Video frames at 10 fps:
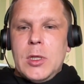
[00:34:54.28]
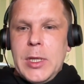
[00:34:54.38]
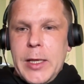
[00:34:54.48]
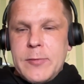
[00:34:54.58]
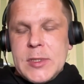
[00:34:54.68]

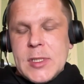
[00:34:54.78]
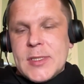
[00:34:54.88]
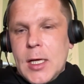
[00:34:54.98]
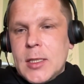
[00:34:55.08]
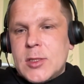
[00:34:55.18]
left the
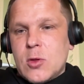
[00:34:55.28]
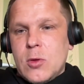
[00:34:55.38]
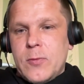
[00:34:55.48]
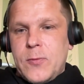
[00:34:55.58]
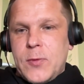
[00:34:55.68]
size
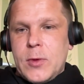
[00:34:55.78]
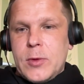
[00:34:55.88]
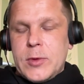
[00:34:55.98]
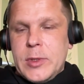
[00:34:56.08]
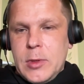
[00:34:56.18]
of
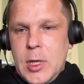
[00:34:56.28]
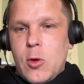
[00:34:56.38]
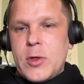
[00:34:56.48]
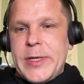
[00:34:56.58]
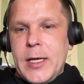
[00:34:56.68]

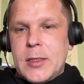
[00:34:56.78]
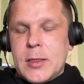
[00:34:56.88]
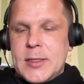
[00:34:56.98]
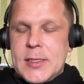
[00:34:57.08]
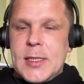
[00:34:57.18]
our
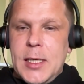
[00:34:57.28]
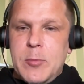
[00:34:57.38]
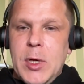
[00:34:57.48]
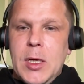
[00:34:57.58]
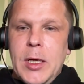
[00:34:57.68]
data the
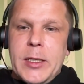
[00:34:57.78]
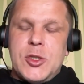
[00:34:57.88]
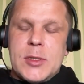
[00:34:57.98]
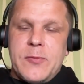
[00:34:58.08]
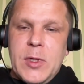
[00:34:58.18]
same and
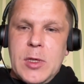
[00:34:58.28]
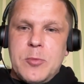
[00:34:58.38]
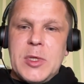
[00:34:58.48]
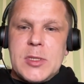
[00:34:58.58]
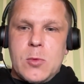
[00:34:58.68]
just fill
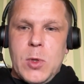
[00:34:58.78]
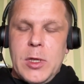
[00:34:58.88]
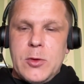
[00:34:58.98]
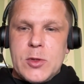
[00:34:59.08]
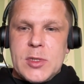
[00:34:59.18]
in missed
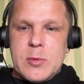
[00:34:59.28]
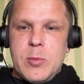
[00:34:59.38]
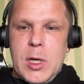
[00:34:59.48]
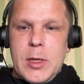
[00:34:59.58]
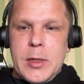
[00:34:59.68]
values
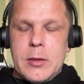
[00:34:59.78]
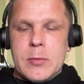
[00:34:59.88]
by